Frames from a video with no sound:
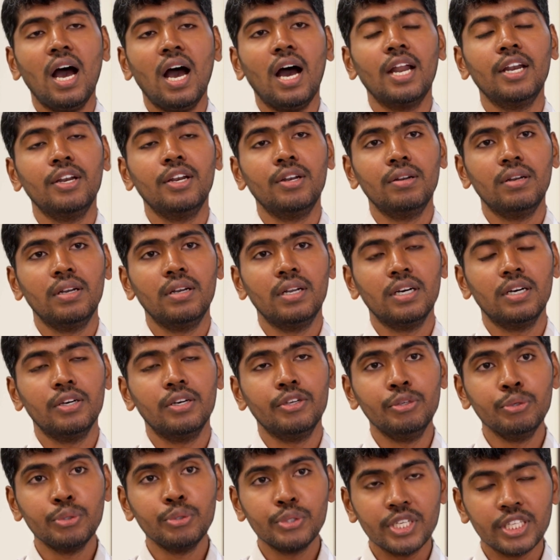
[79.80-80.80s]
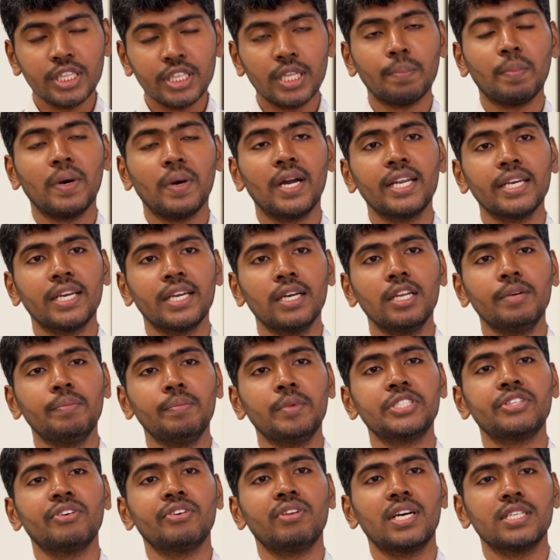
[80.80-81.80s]
and using the particle
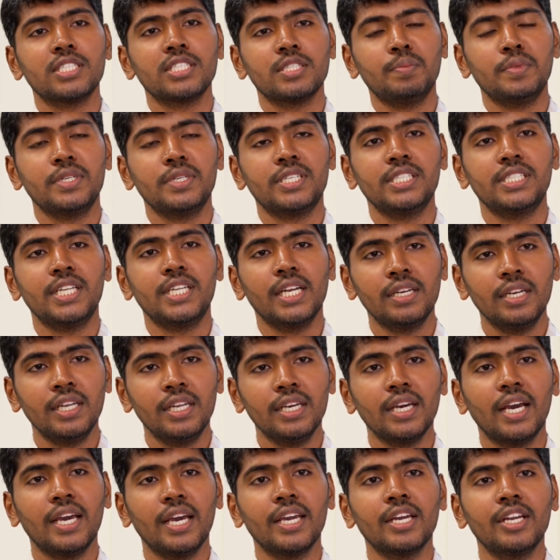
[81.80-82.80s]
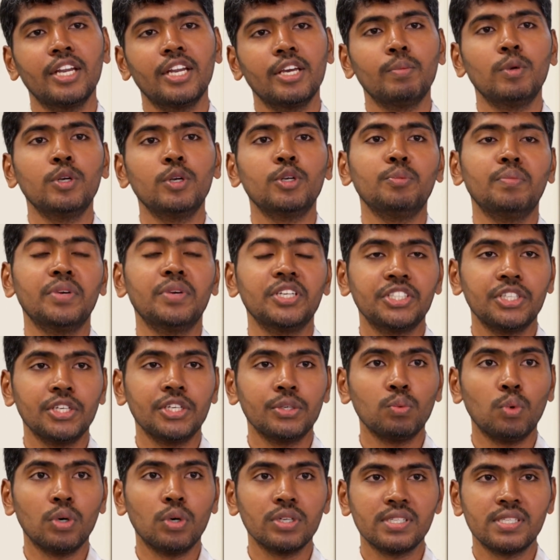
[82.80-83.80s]
image velocimetry technique, I can able to measure
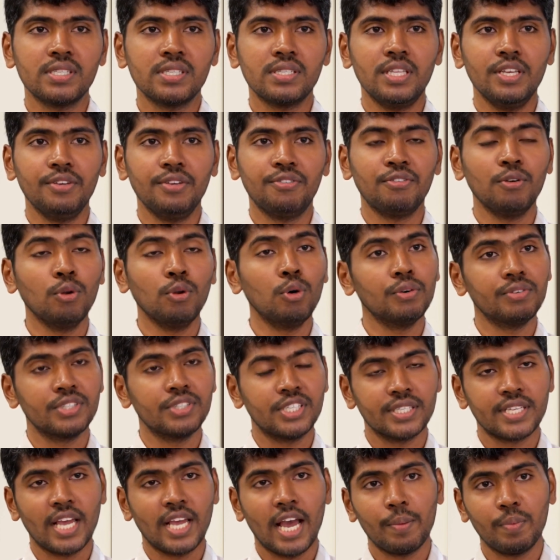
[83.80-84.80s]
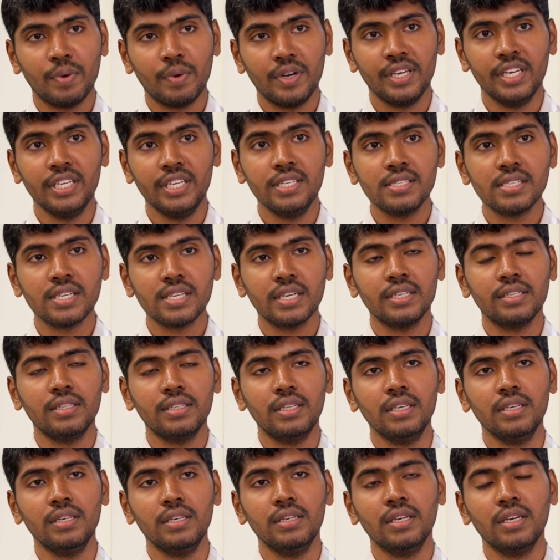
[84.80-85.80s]
what's the flow which is happening inside
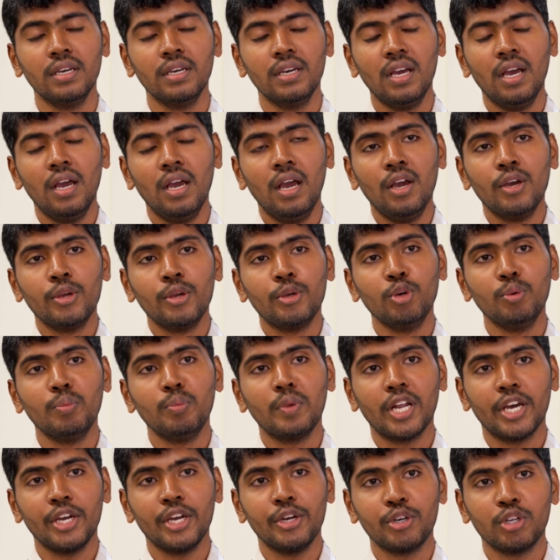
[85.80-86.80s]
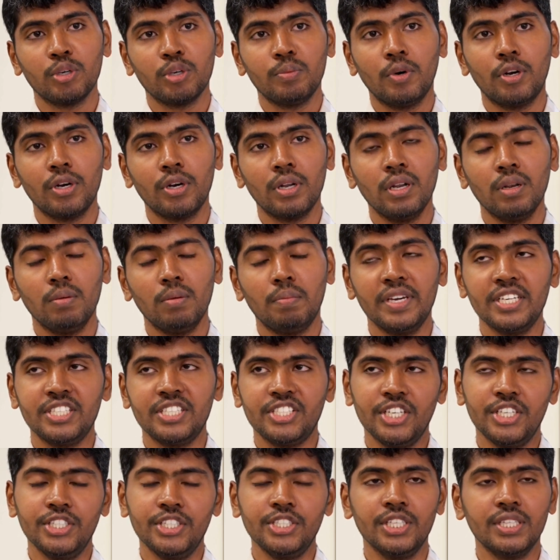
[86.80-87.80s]
the human aorta model by
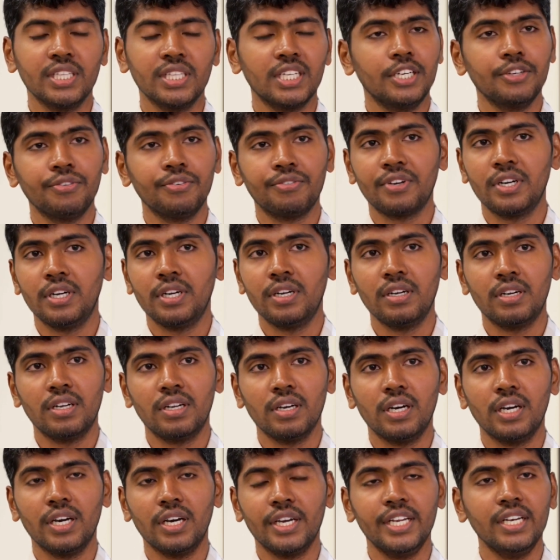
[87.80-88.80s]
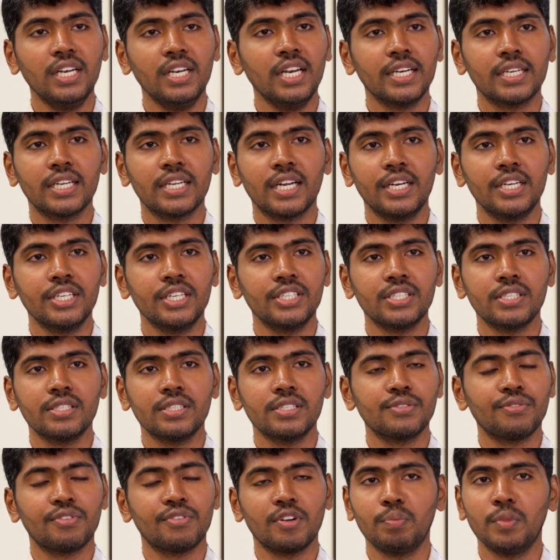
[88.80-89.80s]
changing the different uh, inlet
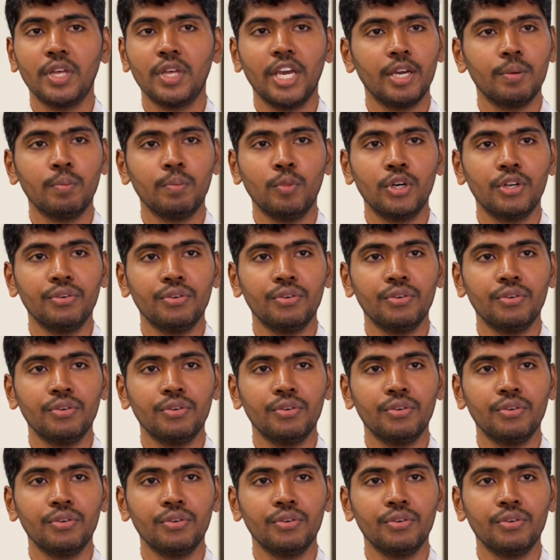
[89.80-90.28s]
conditions from the ECMO